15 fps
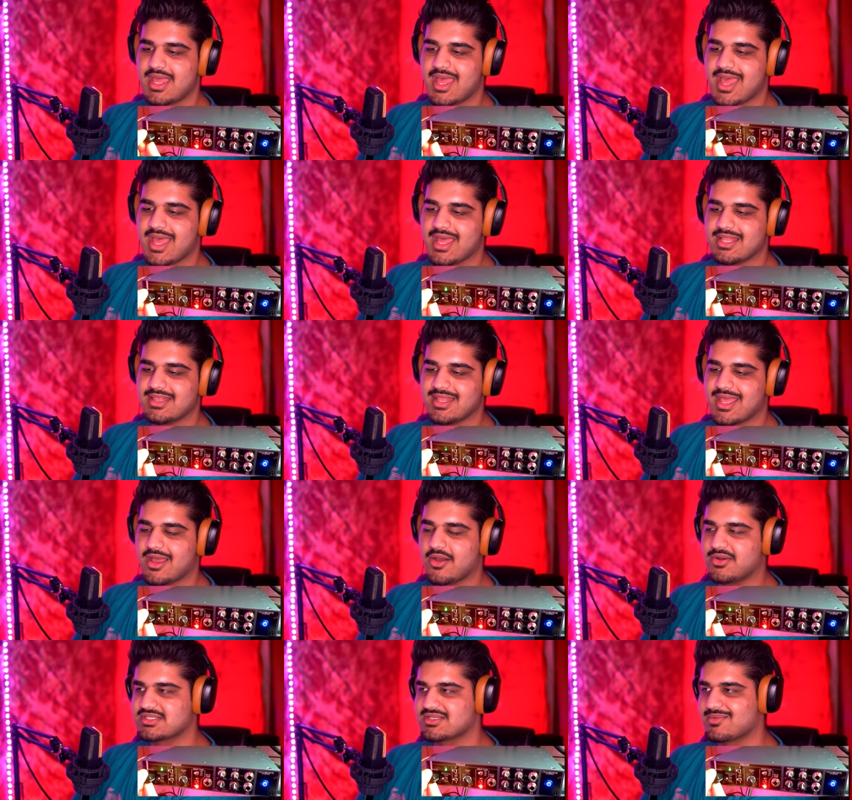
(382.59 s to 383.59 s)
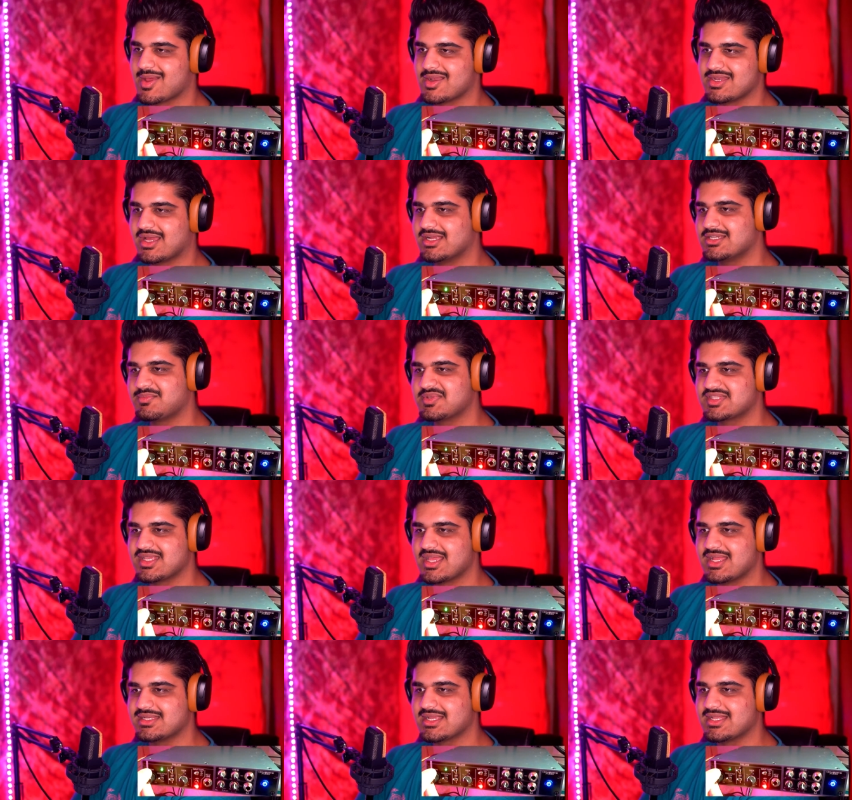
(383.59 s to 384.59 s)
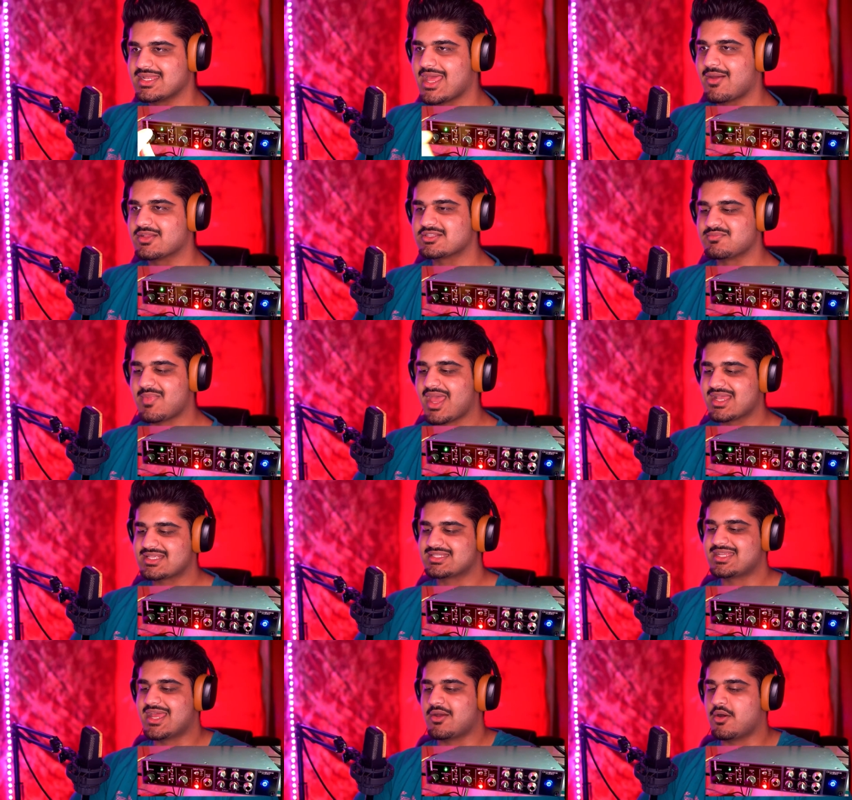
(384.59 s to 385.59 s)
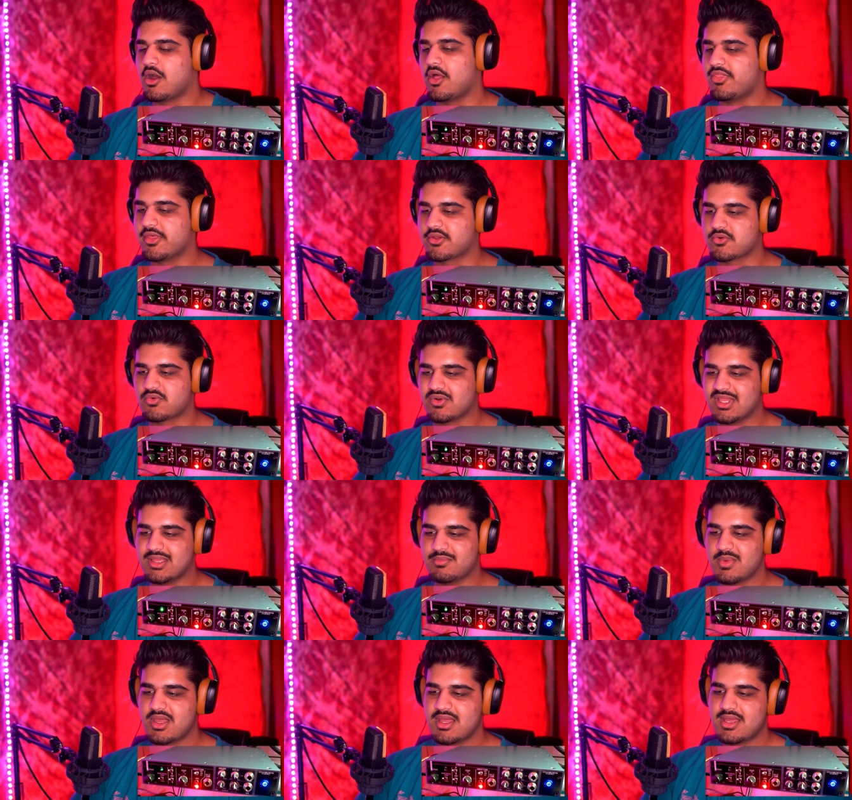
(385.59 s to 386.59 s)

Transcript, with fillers: And now it's around 90%, and now it's maxed out on the cream